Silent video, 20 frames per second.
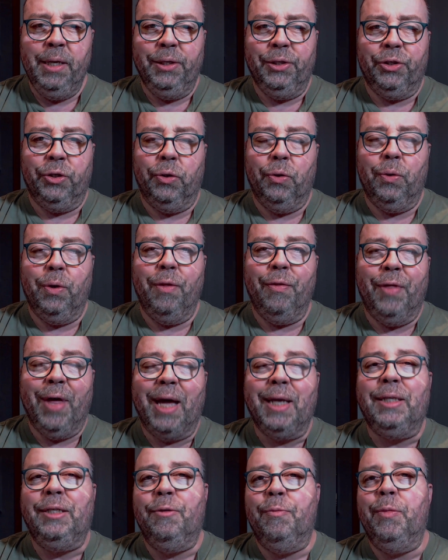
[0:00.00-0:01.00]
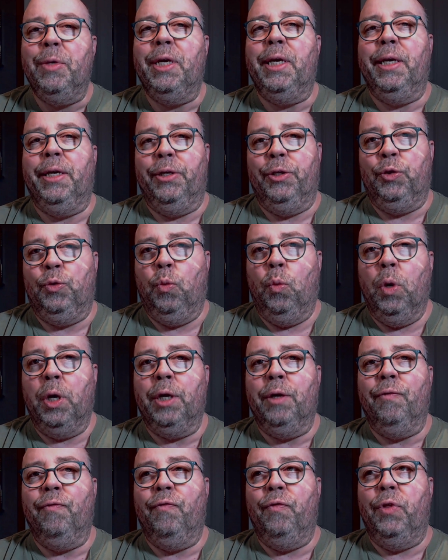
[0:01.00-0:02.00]
So that to me is
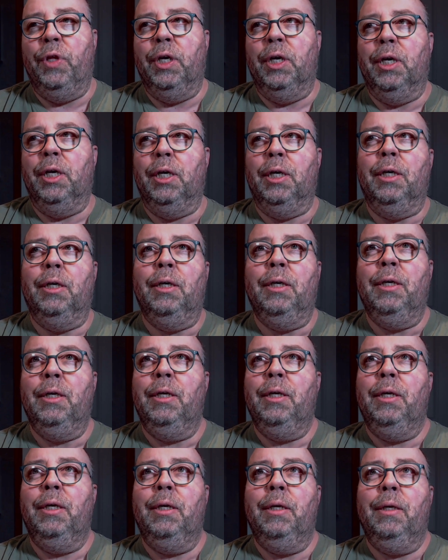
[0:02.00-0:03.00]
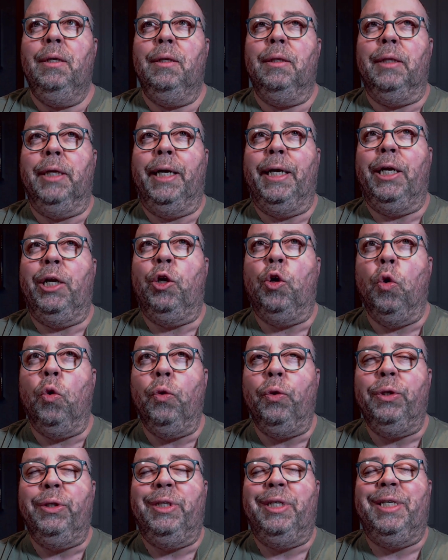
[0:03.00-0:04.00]
one of the like
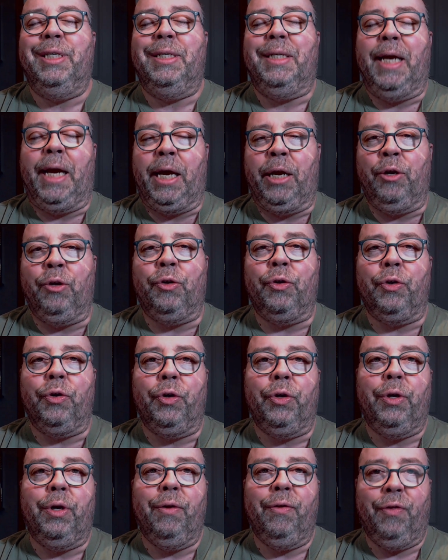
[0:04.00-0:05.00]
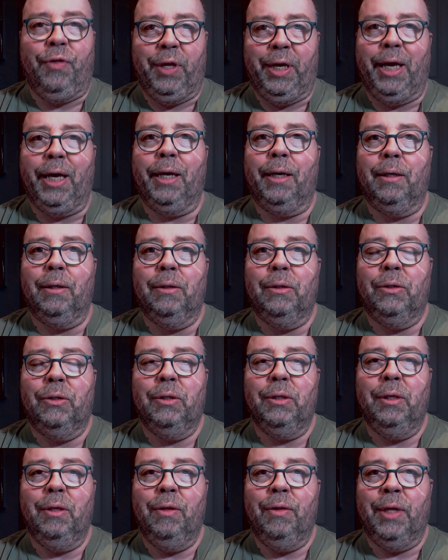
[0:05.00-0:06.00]
gold standard
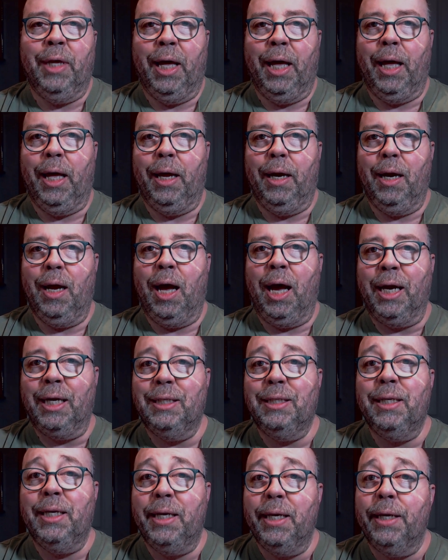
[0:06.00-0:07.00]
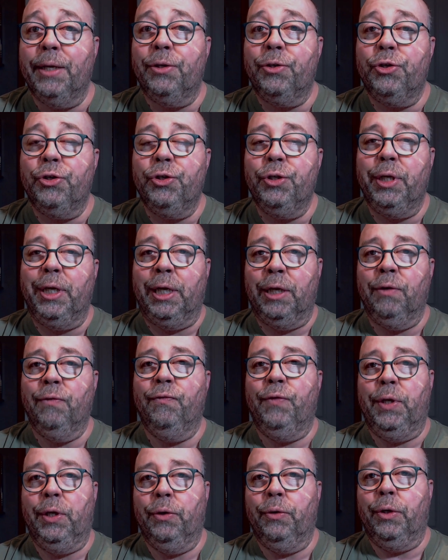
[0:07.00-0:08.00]
things that I teach in
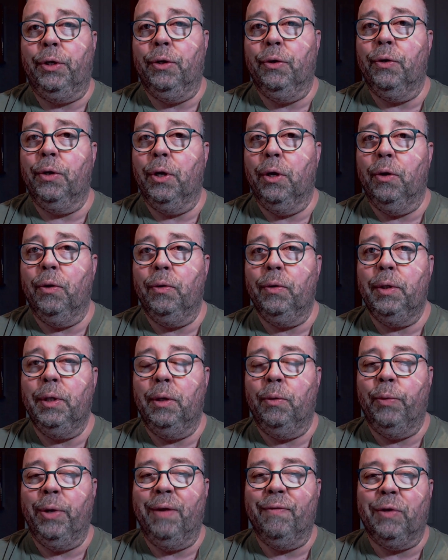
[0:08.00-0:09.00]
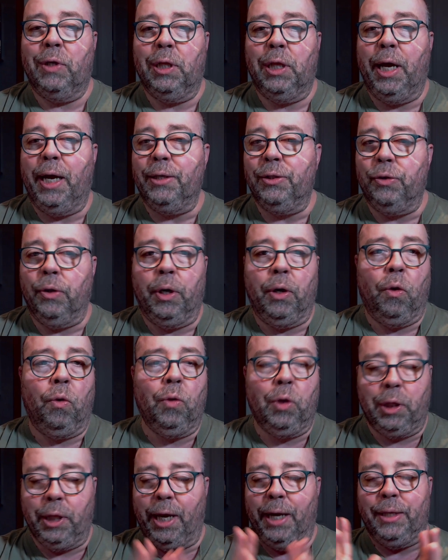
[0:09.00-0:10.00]
VO2GoGo. We have a class on a
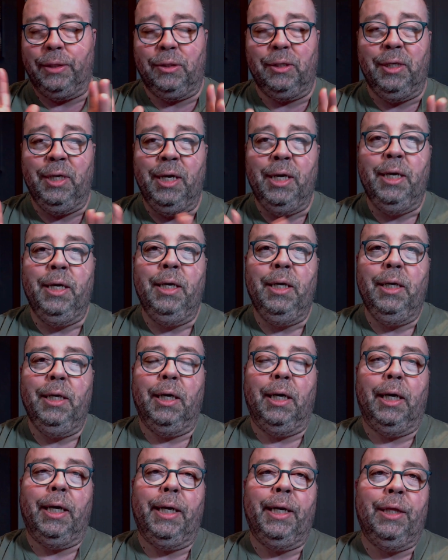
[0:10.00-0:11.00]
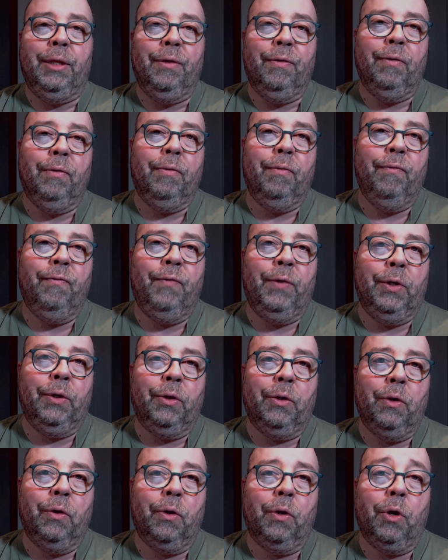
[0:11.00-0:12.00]
whole class uh, in the
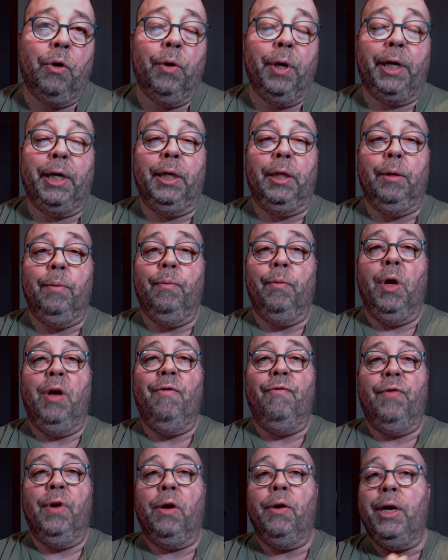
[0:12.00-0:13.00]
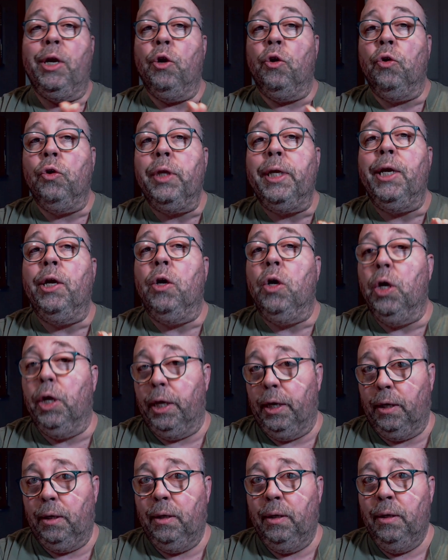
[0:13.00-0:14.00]
VO2GoGo curriculum very early on